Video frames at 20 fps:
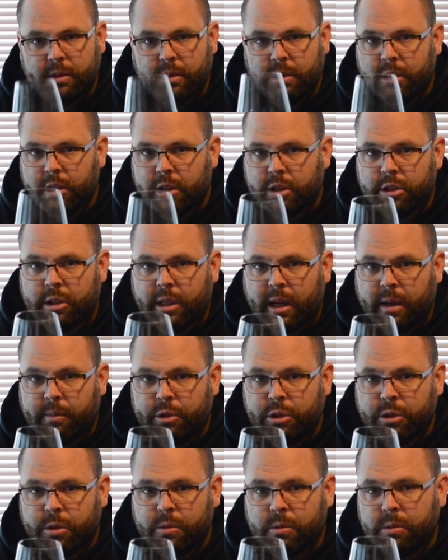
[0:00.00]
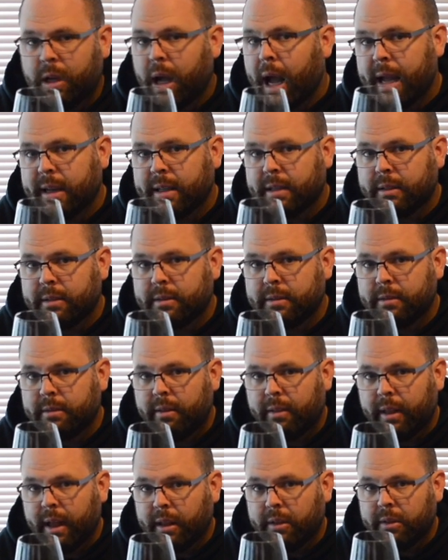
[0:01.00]
good job, Joel Gott.
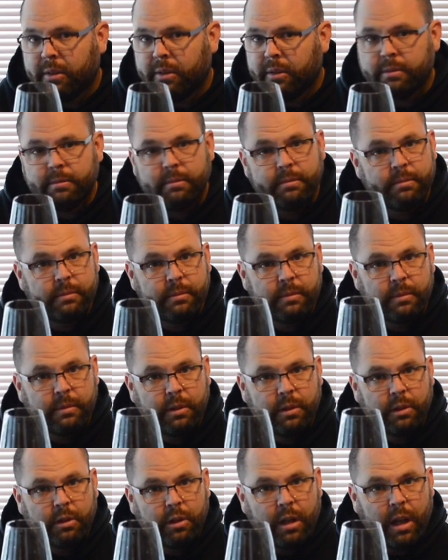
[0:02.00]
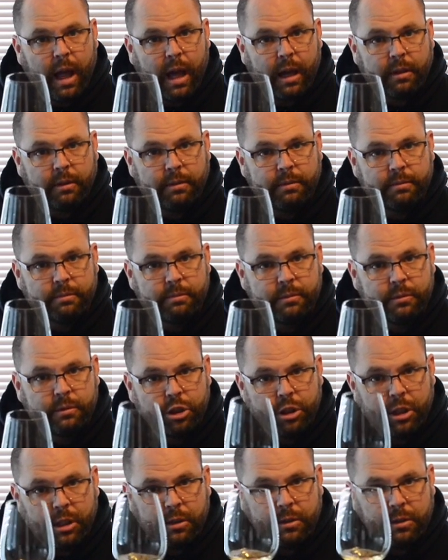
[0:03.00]
Thanks. Good luck.
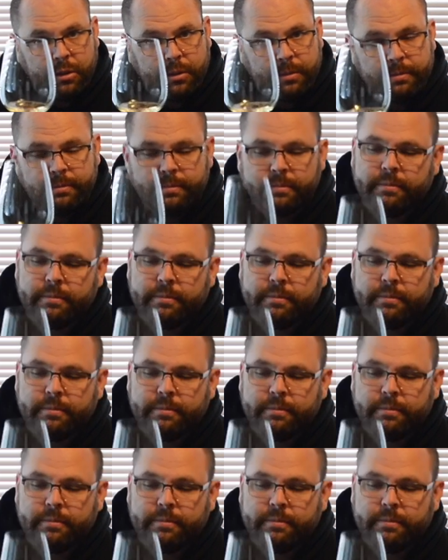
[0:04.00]
Cheers.